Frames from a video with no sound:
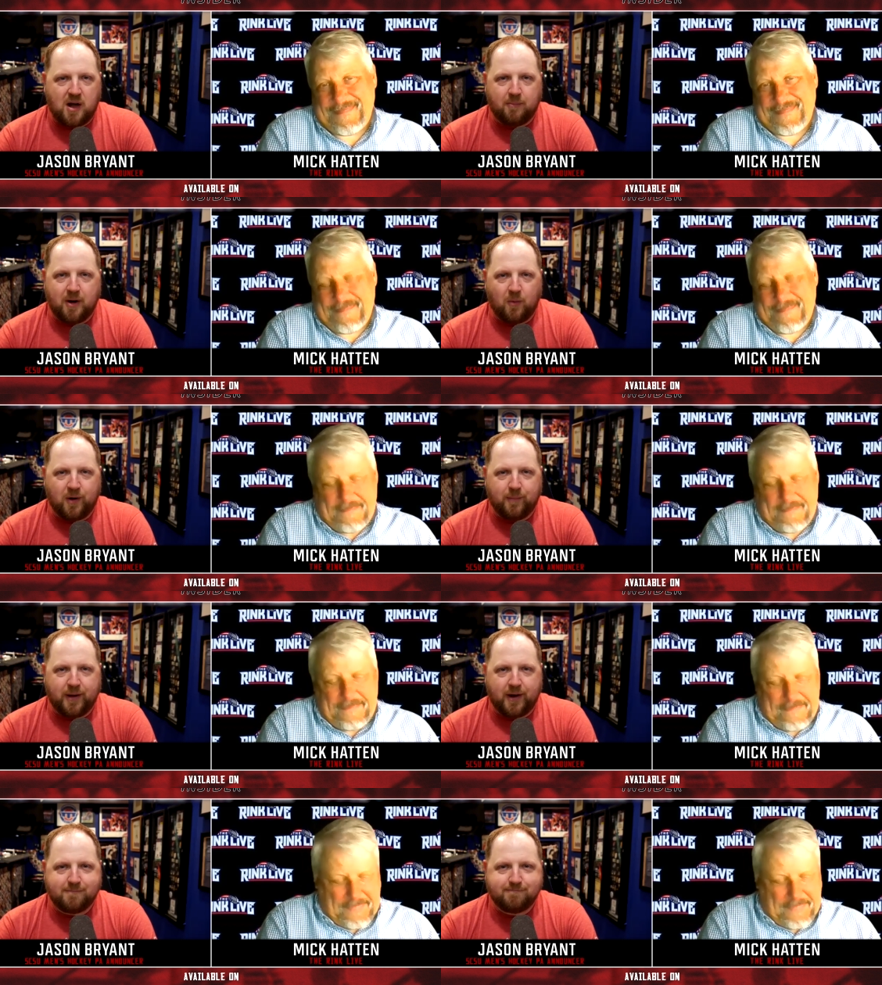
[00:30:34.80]
Speaker 1: not worried about
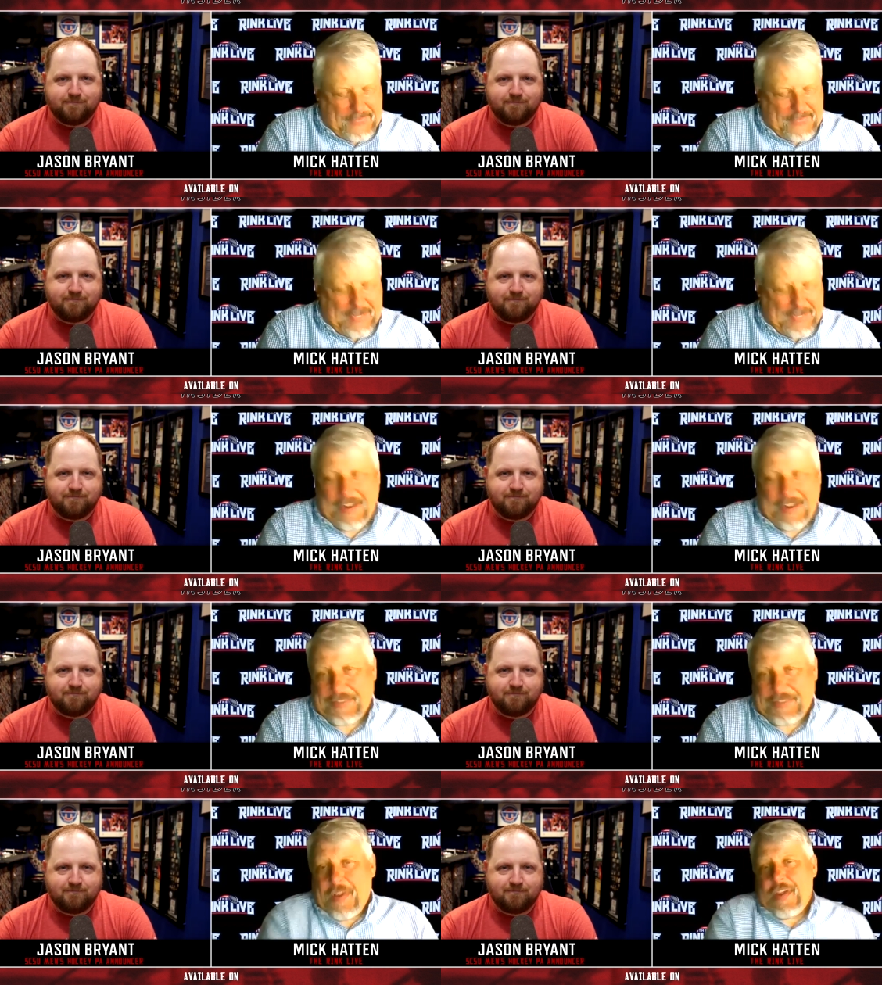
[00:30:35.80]
it.
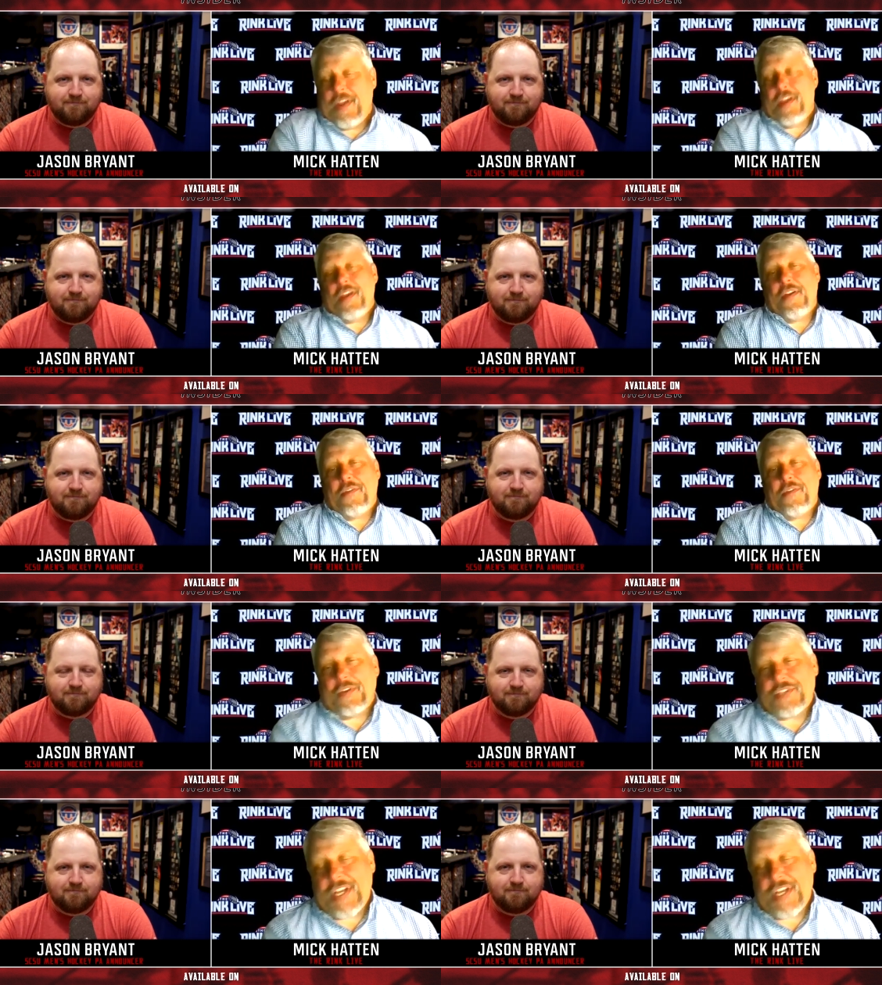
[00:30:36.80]
Speaker 2: Awesome. Well,
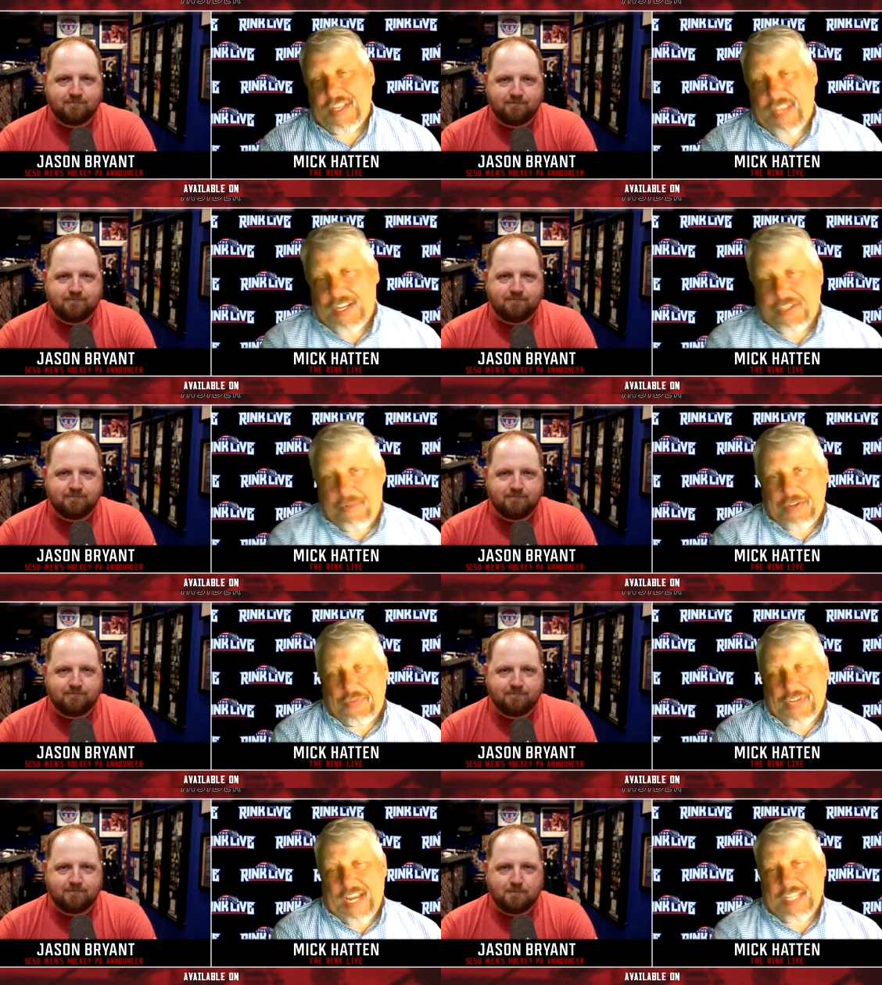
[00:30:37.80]
Jason, thanks so much for
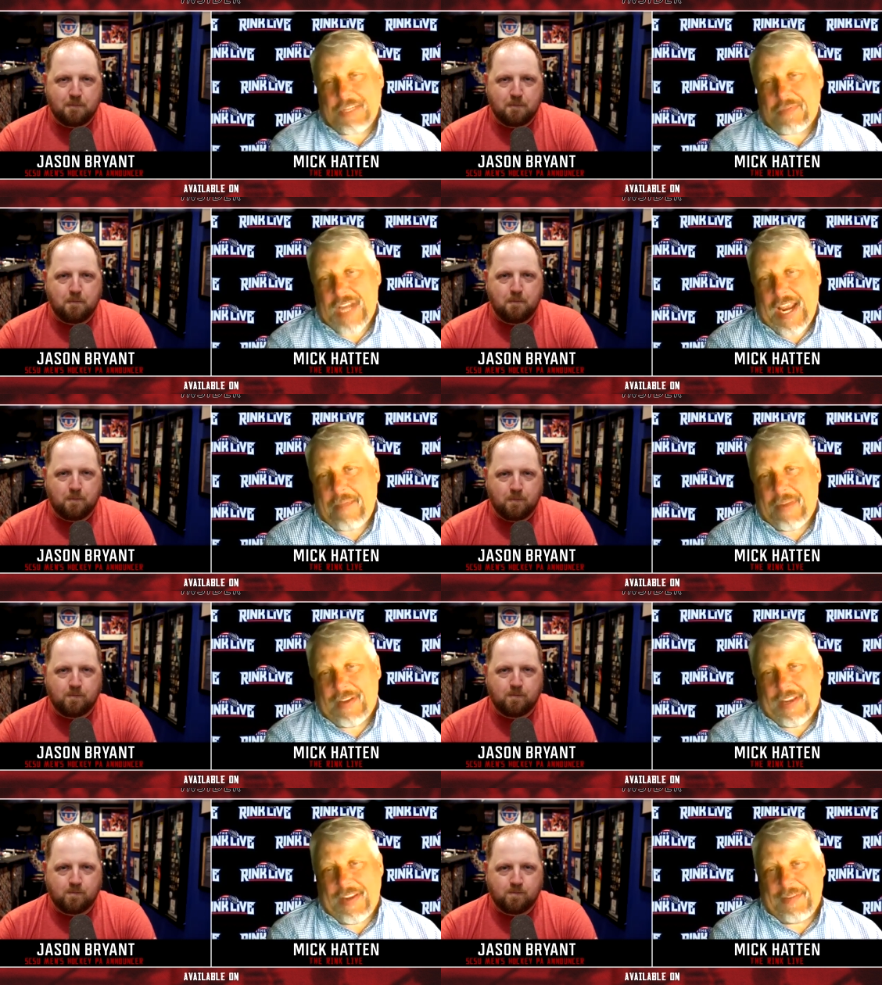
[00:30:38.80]
taking some time and
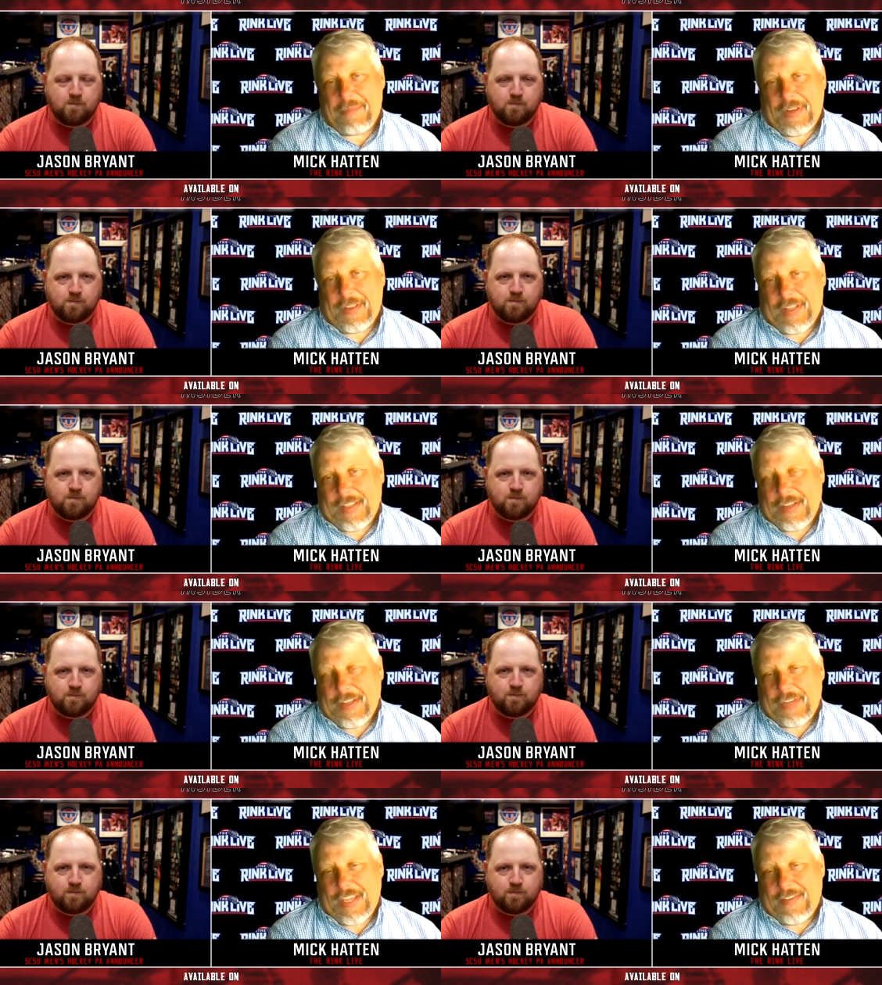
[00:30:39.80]
then, uh, you know,
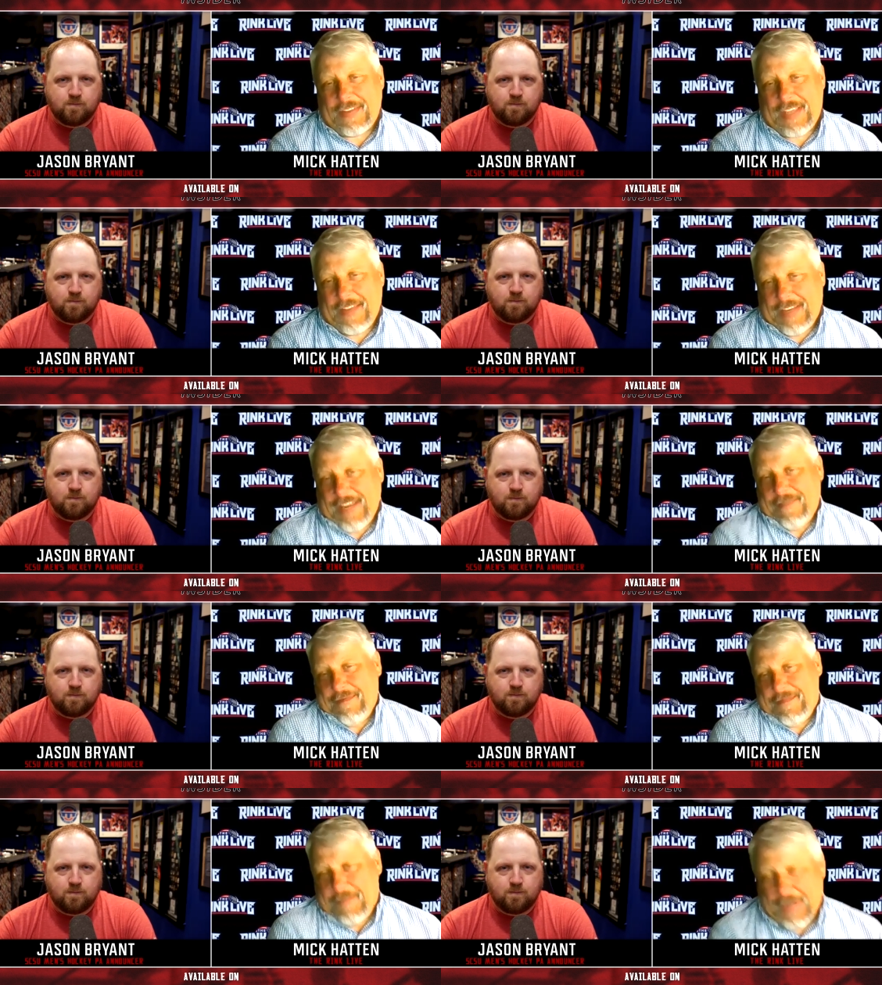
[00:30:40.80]
get, get, getting,
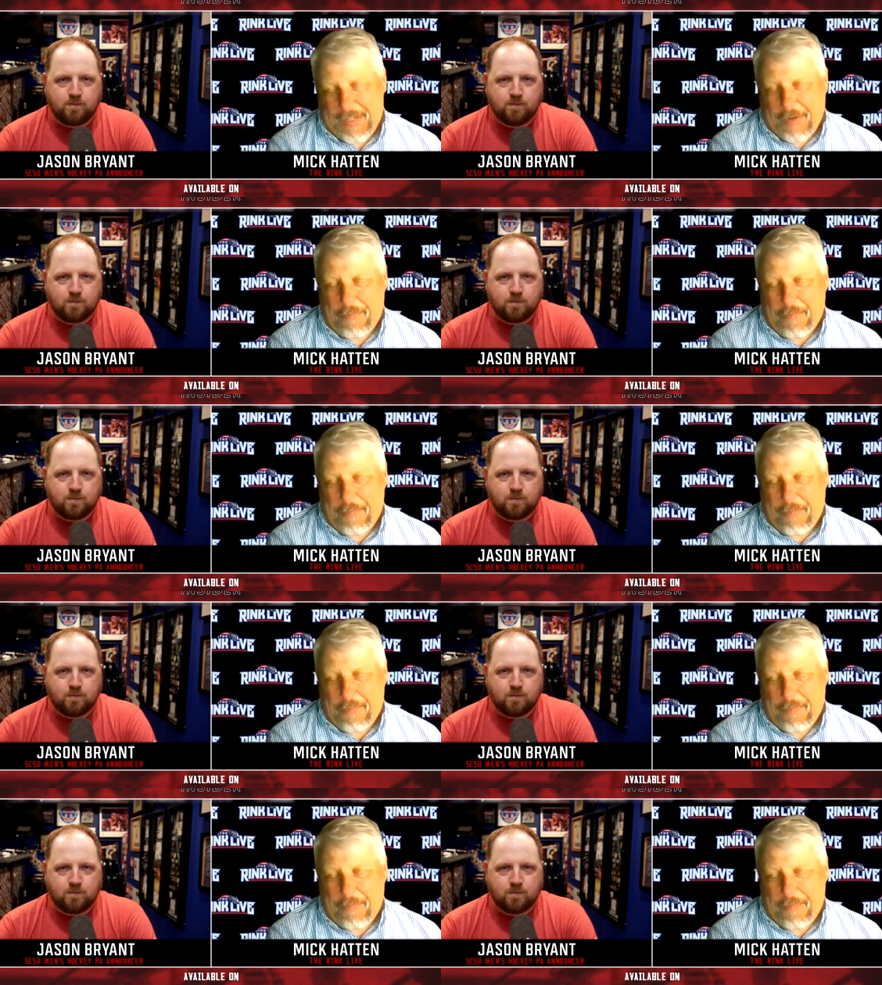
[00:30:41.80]
you know,